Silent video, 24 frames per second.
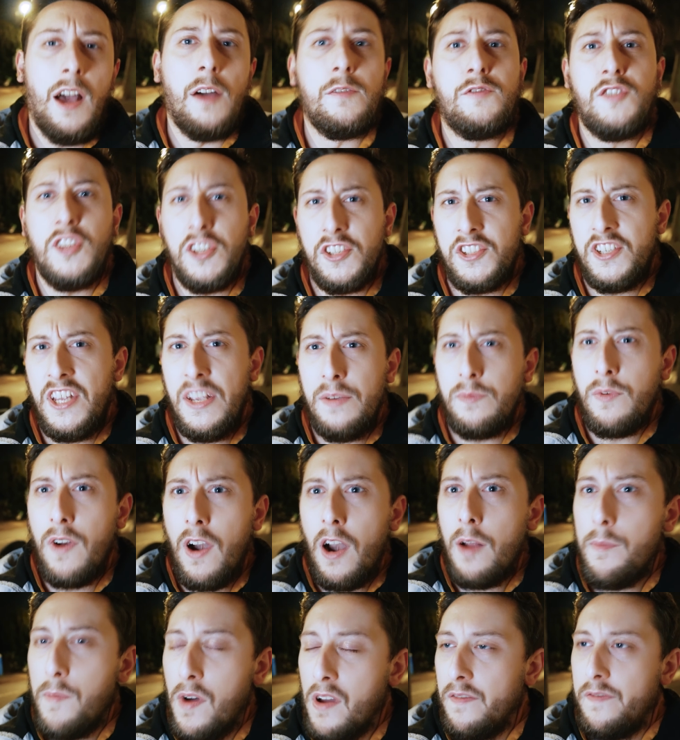I've just seen where
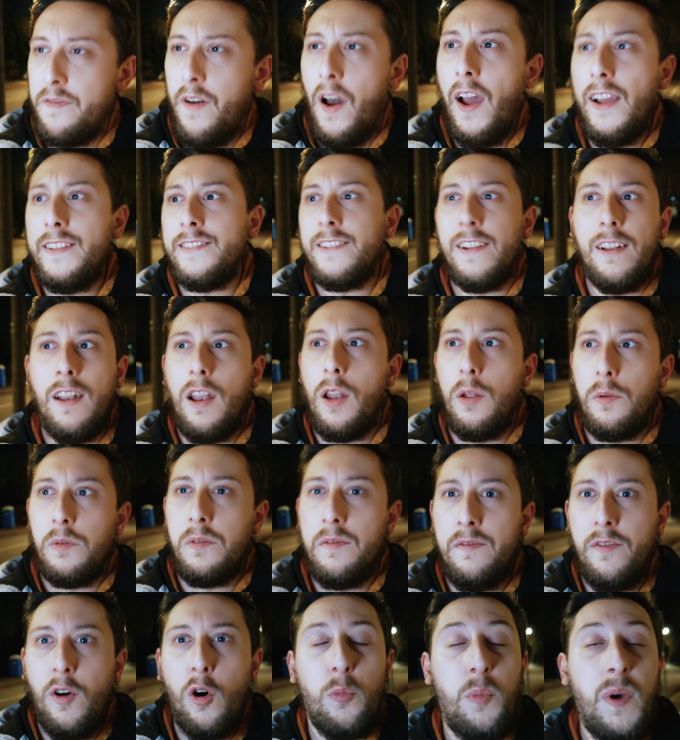I might find an Alolan
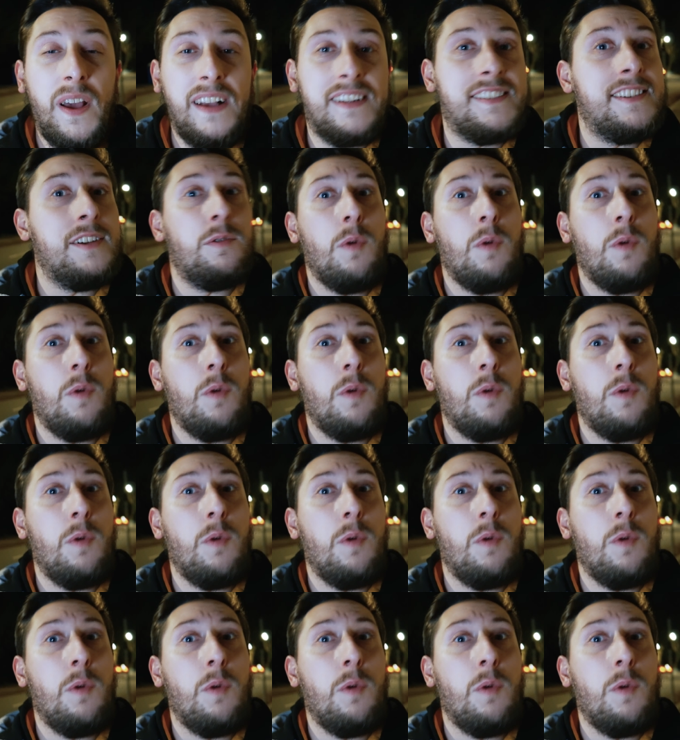Vulpix.